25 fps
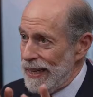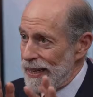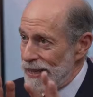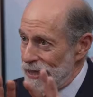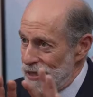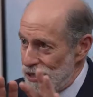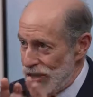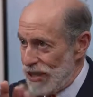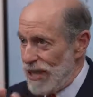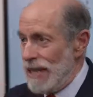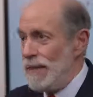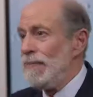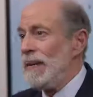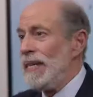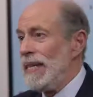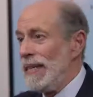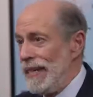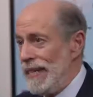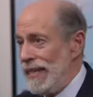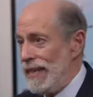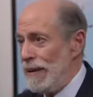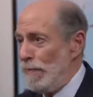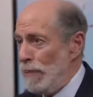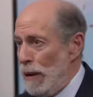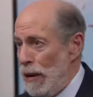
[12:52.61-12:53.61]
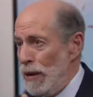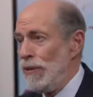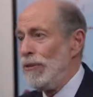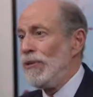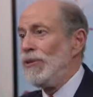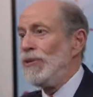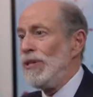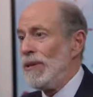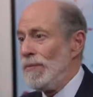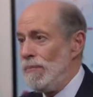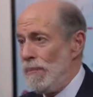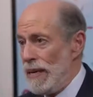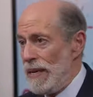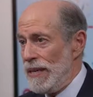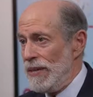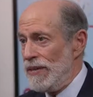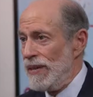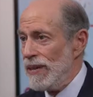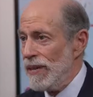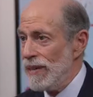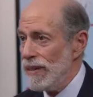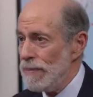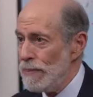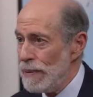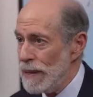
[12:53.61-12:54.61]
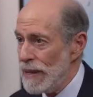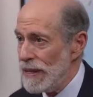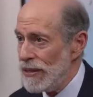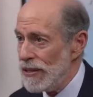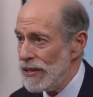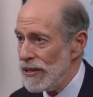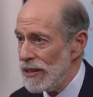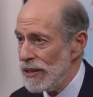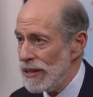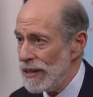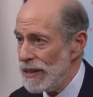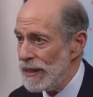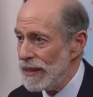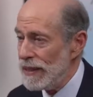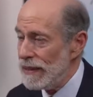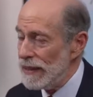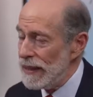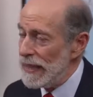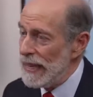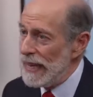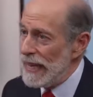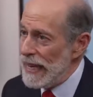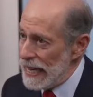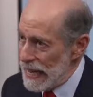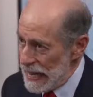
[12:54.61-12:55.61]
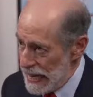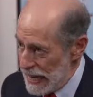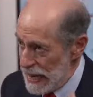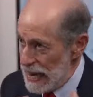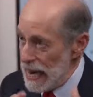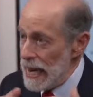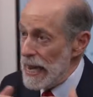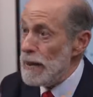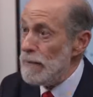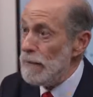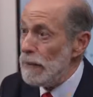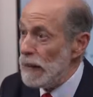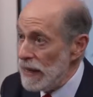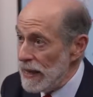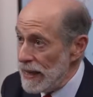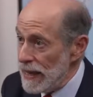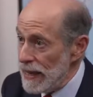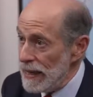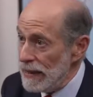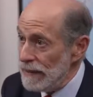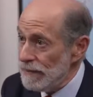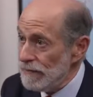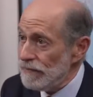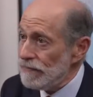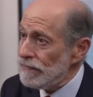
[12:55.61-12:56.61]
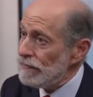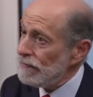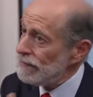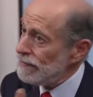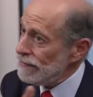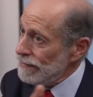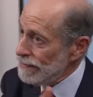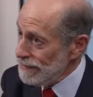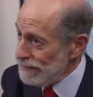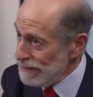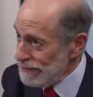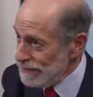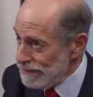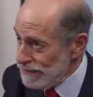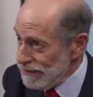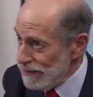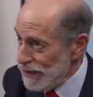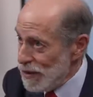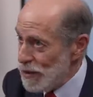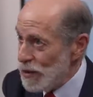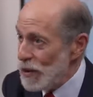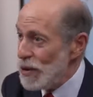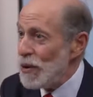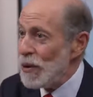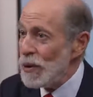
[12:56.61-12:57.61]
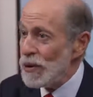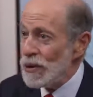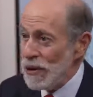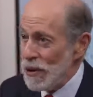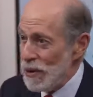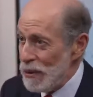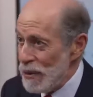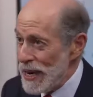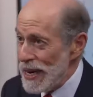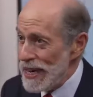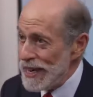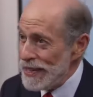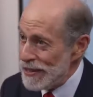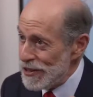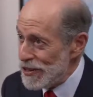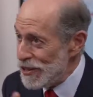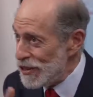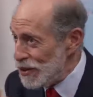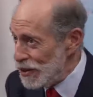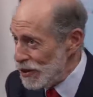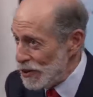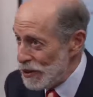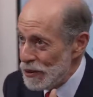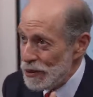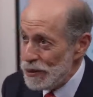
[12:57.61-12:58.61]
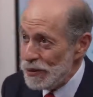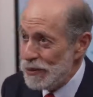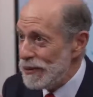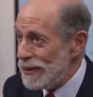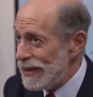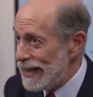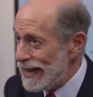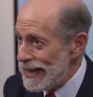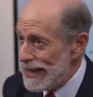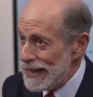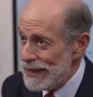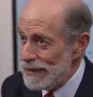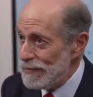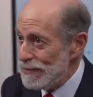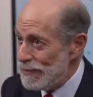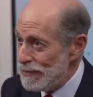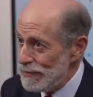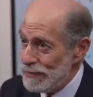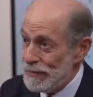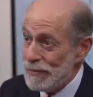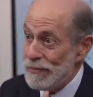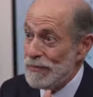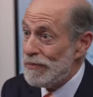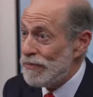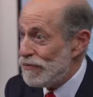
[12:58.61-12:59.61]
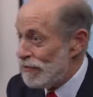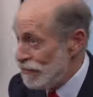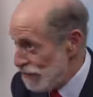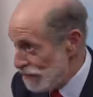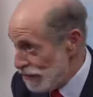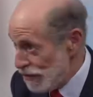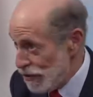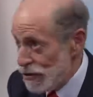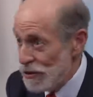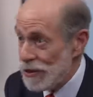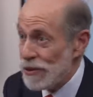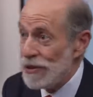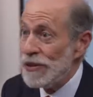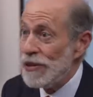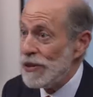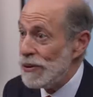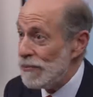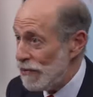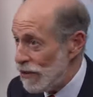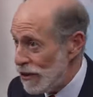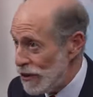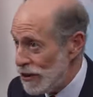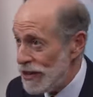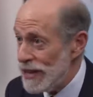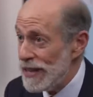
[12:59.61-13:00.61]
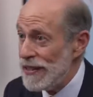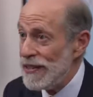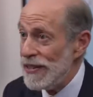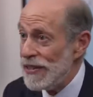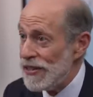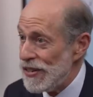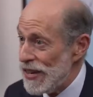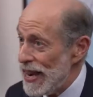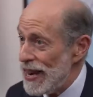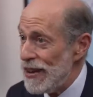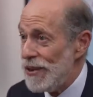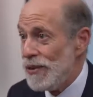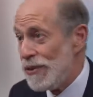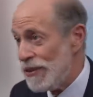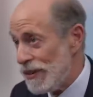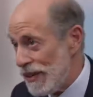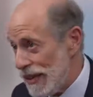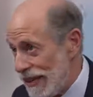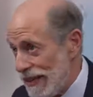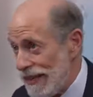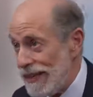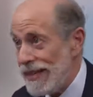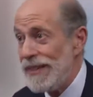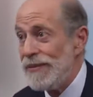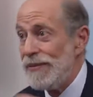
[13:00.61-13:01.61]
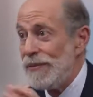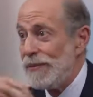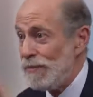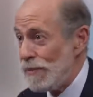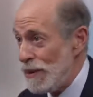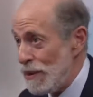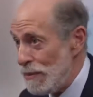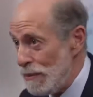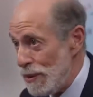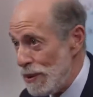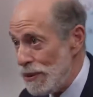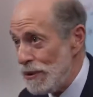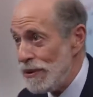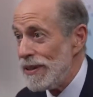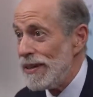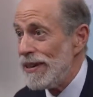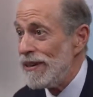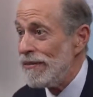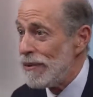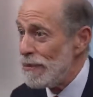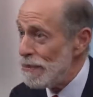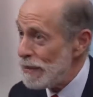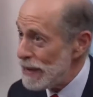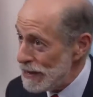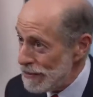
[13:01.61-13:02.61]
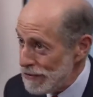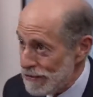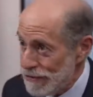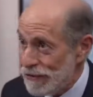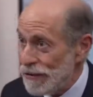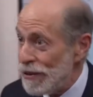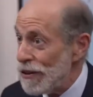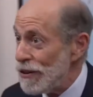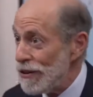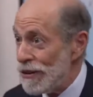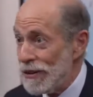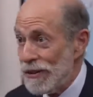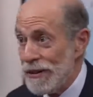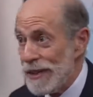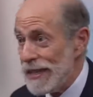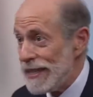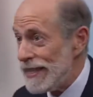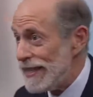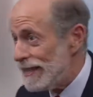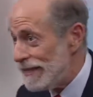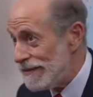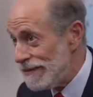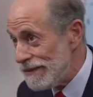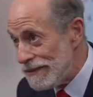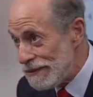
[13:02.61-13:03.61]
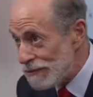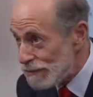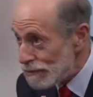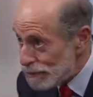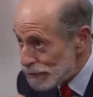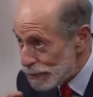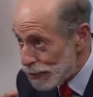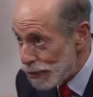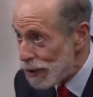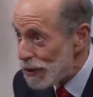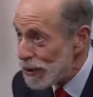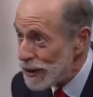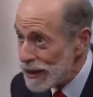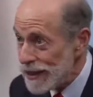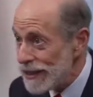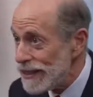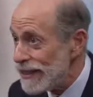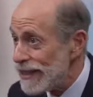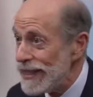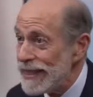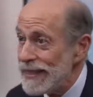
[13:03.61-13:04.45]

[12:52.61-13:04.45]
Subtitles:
seemingly opposed to peace on the peninsula, enabling the North Koreans to further subvert in the South and get the Moon government further embroiled